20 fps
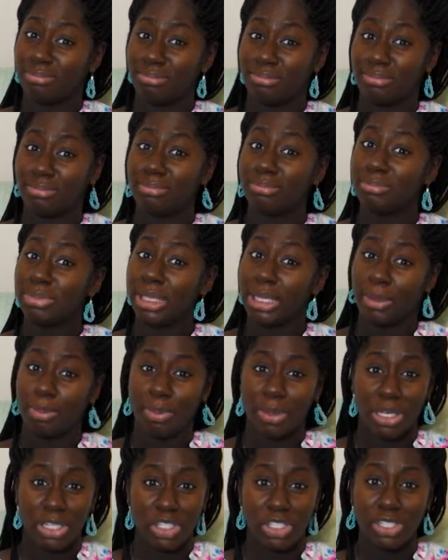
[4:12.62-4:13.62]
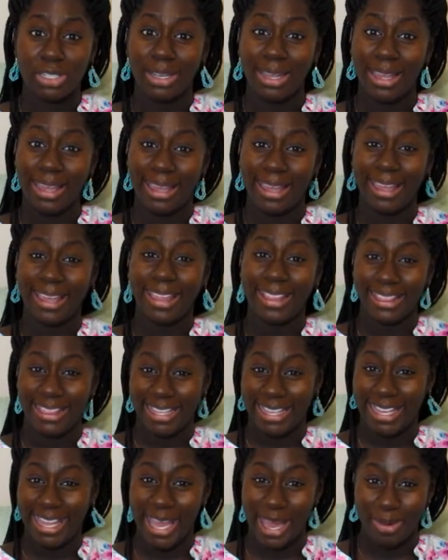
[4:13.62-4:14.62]
limpish in
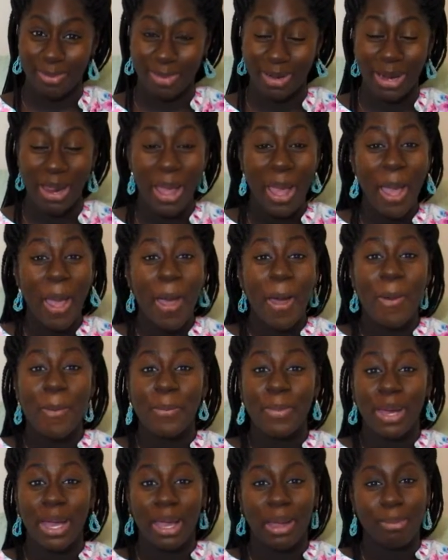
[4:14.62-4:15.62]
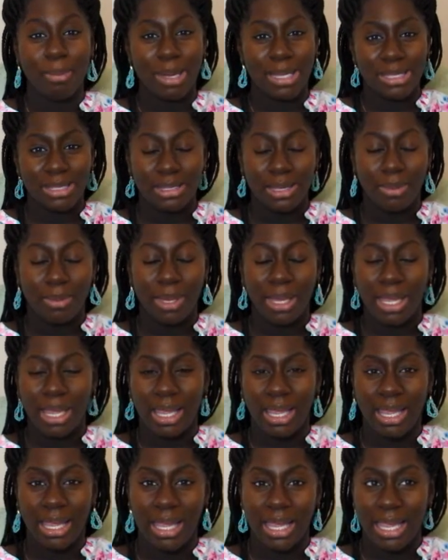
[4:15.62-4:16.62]
the camera. But my stomach
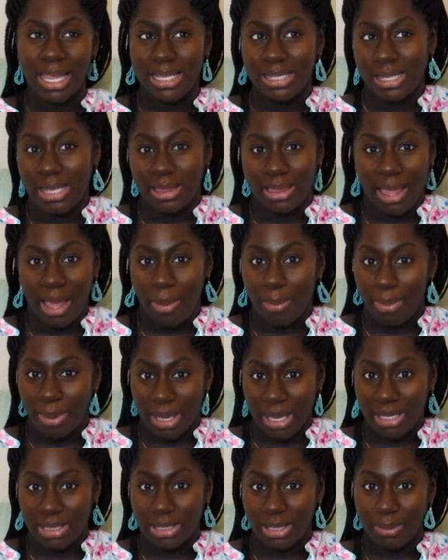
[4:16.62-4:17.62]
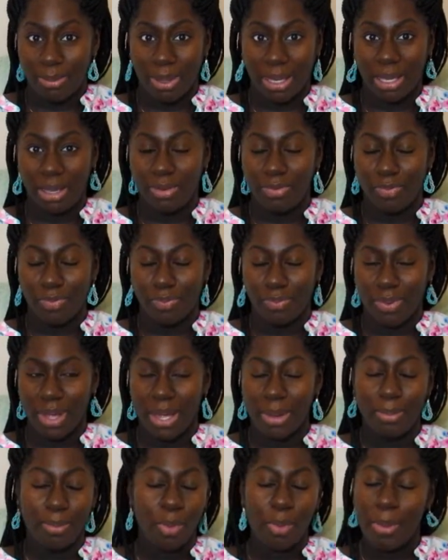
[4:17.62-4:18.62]
isn't that big to me.
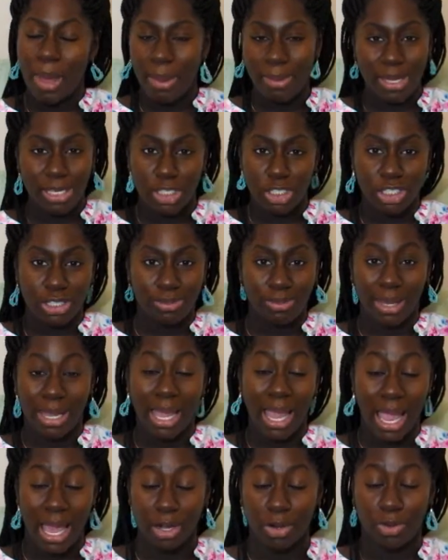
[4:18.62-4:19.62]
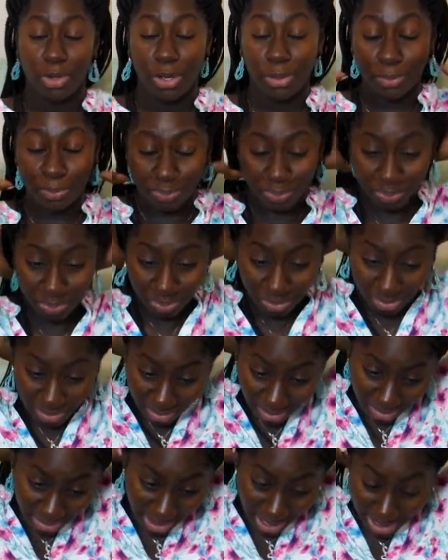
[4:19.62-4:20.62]
Or maybe it's just me. I don't know.
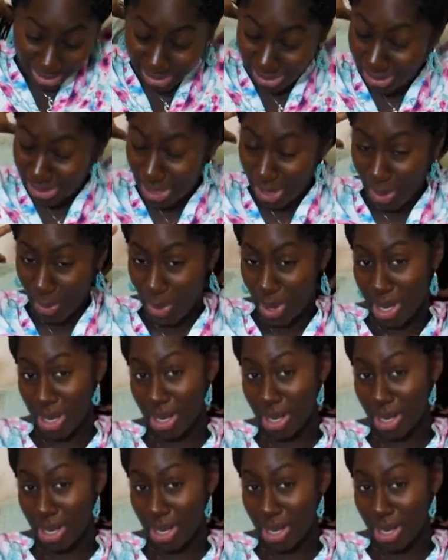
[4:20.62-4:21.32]
So,